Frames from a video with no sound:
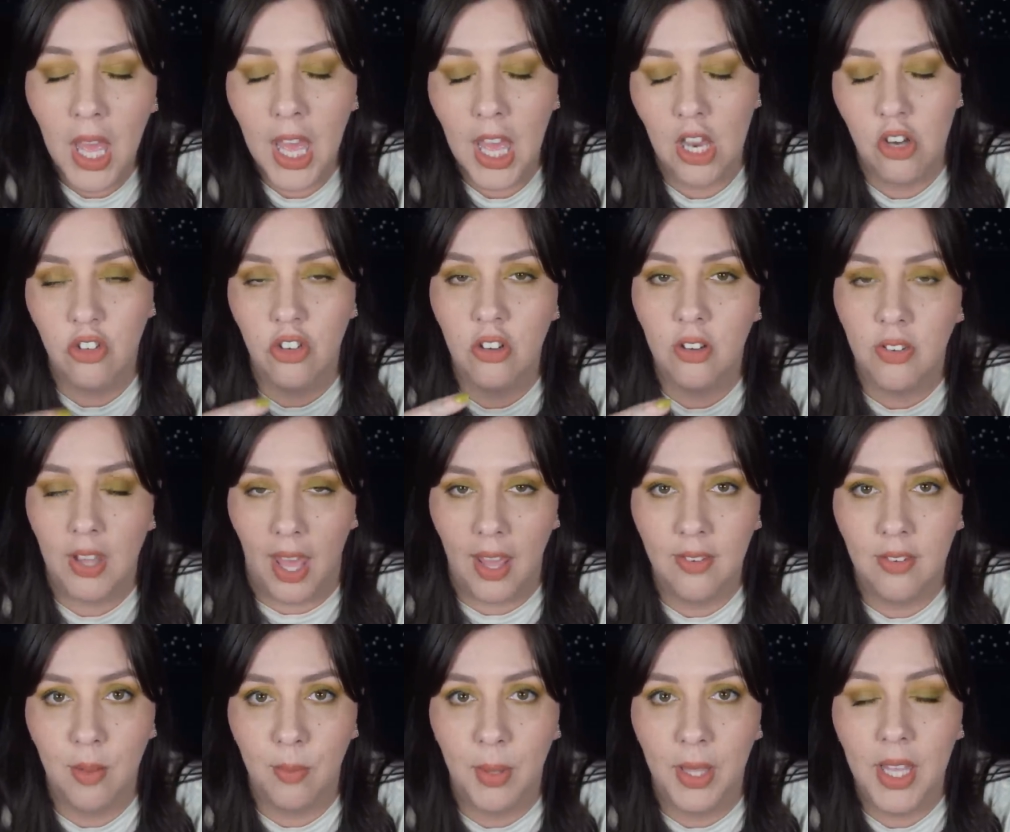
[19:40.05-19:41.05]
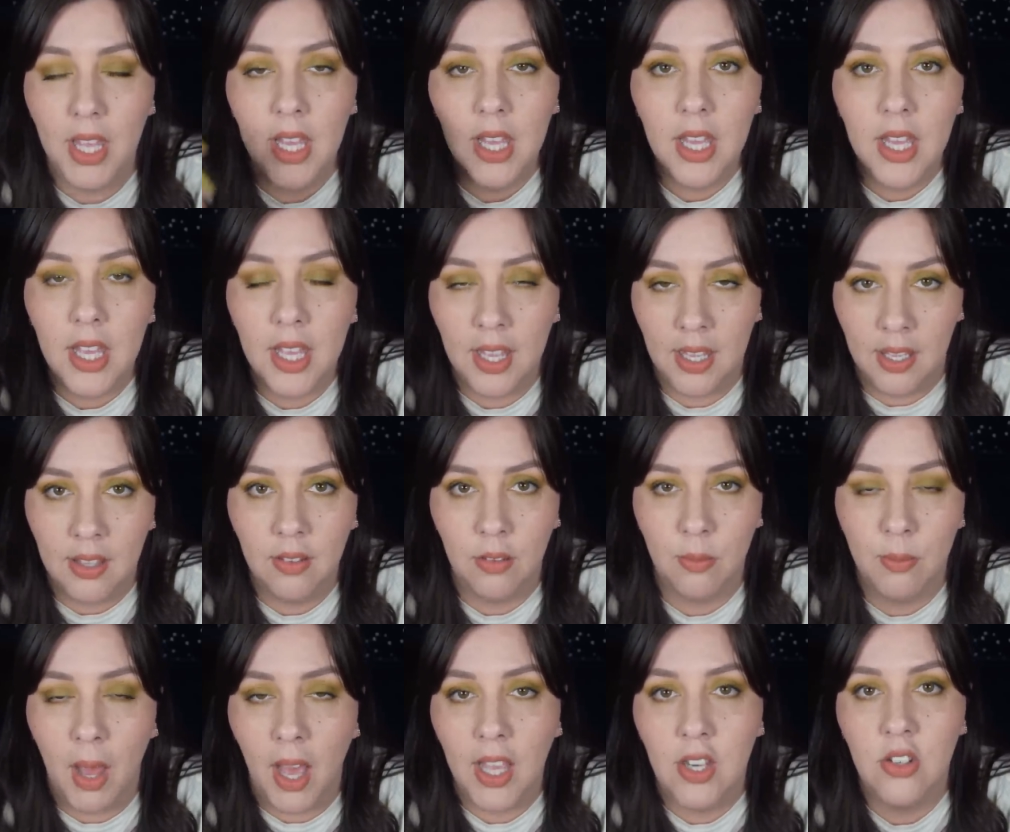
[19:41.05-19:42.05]
And she just asked them, like, is
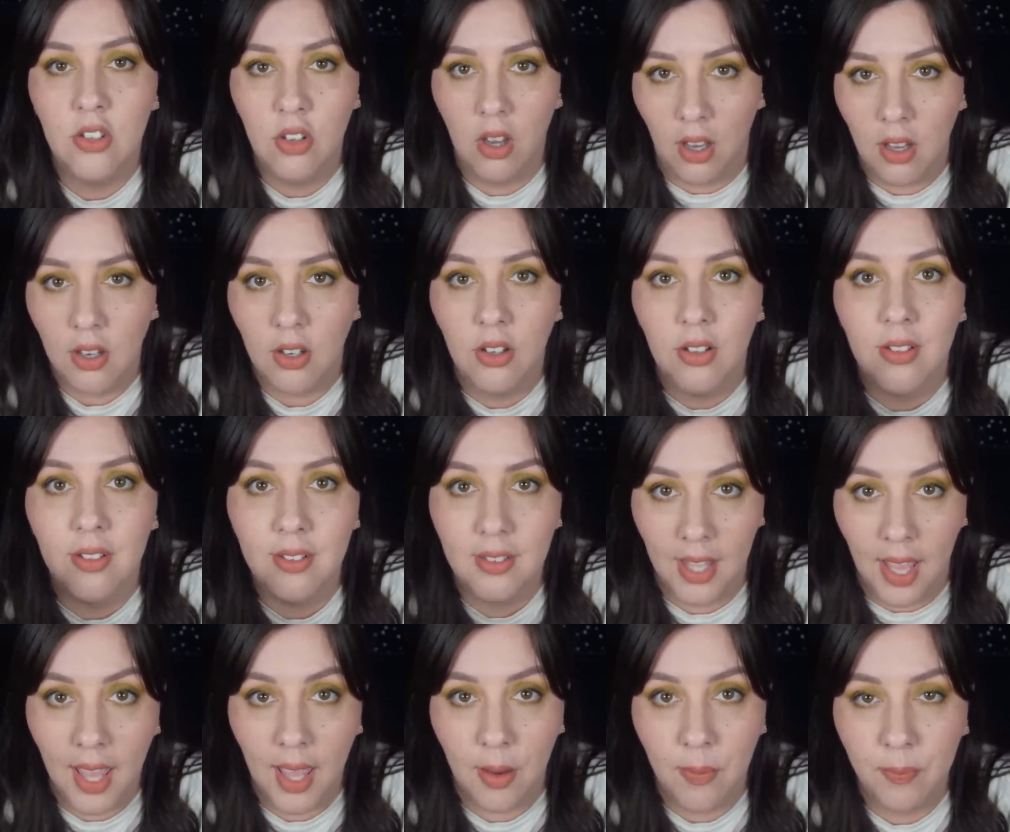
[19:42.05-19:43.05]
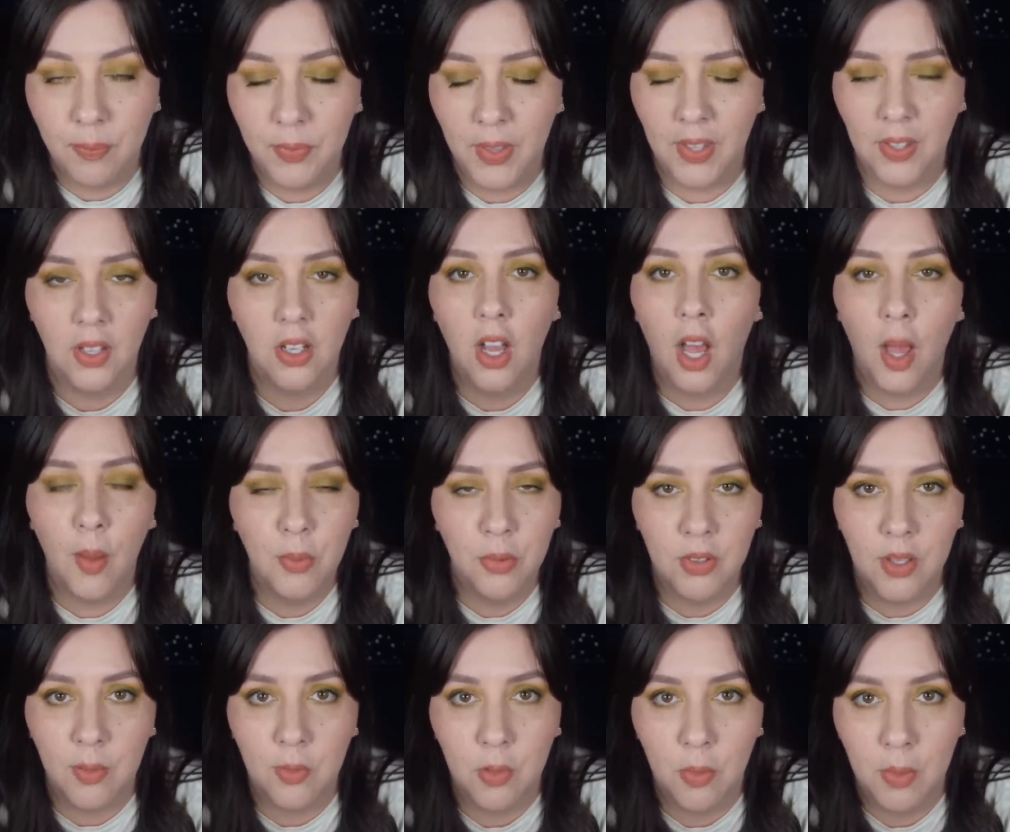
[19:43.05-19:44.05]
my daughter dead? And the cop
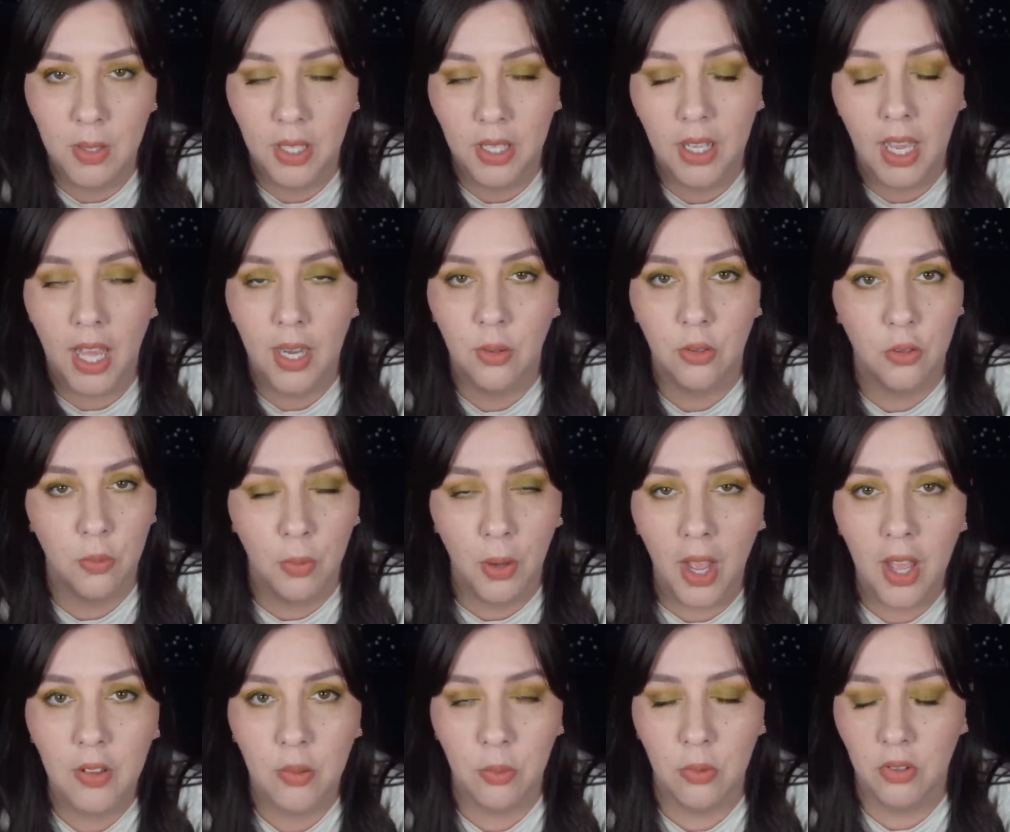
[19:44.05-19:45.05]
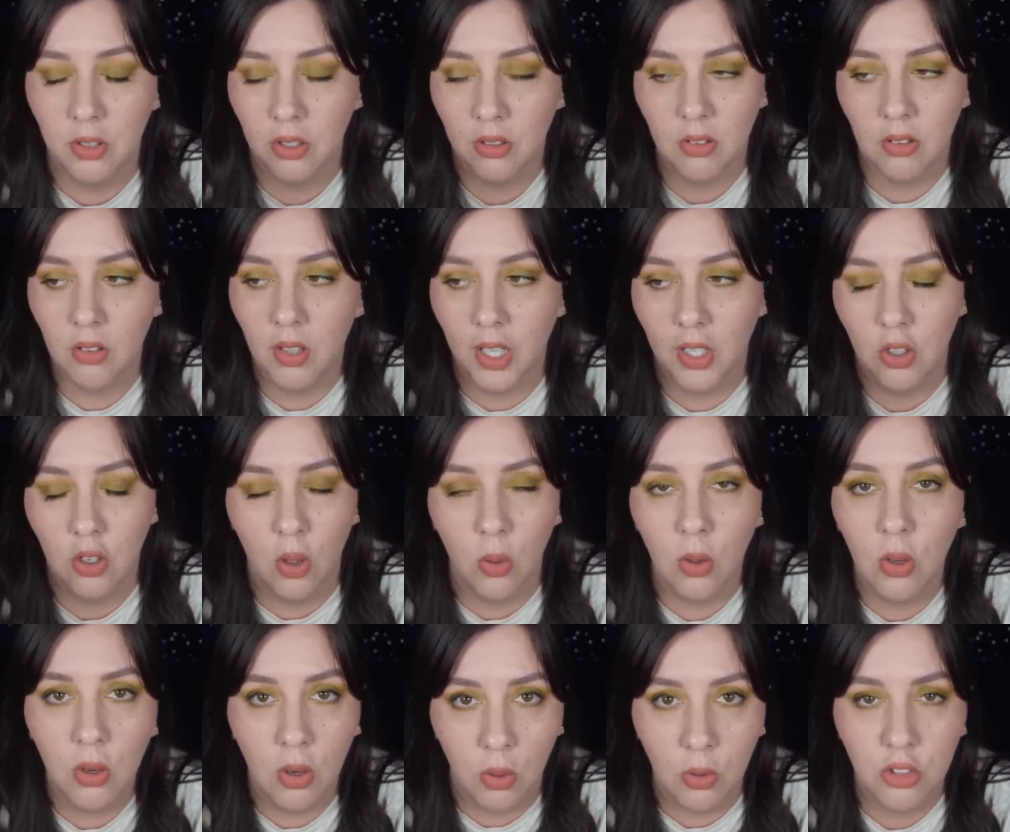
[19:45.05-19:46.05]
seemed to be like kind of surprised and was like,
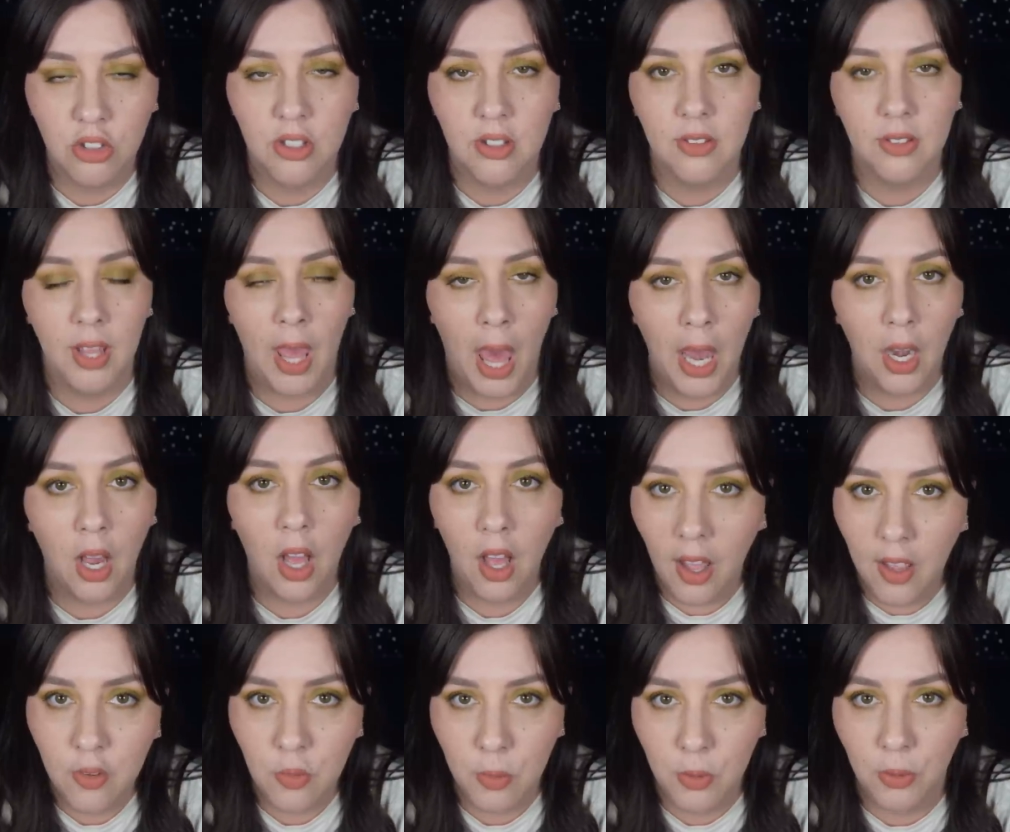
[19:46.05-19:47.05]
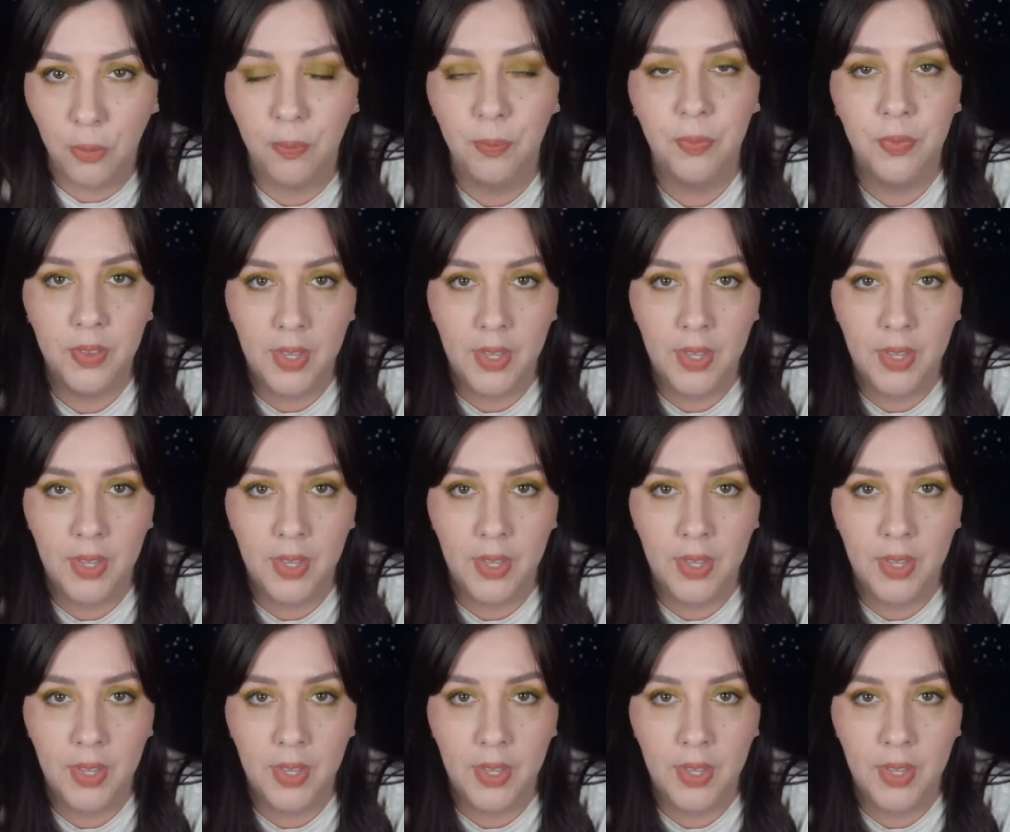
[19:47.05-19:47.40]
no, she's at a hospital.